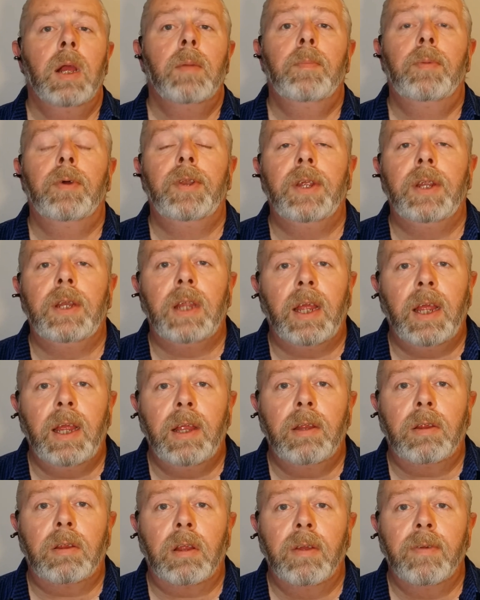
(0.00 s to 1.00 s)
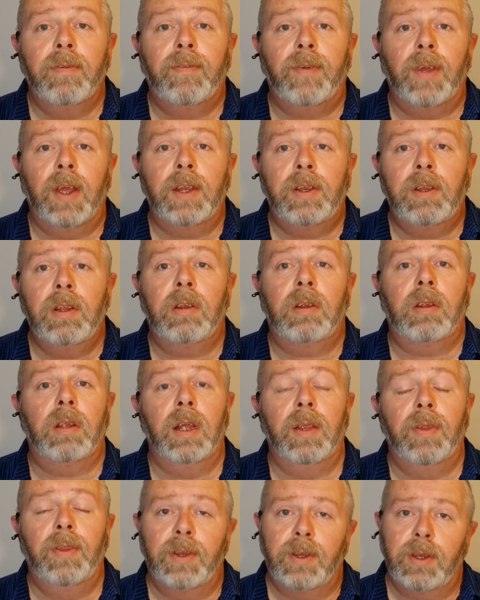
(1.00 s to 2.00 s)
but it is fair to
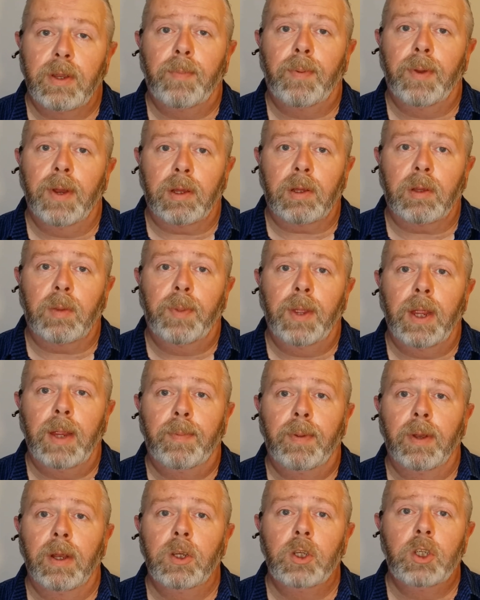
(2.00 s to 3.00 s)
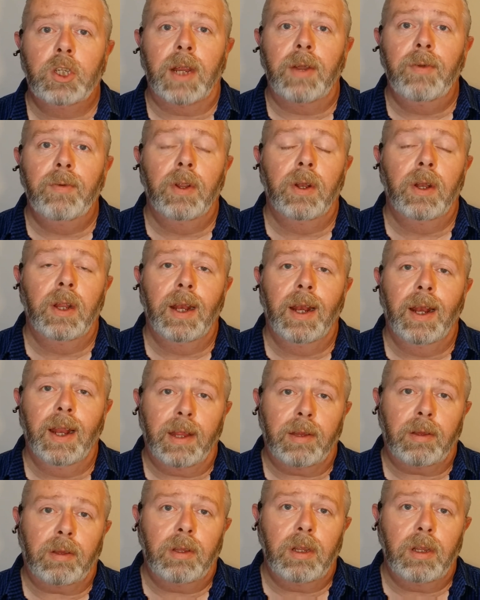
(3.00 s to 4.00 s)
say that depressed people are generally less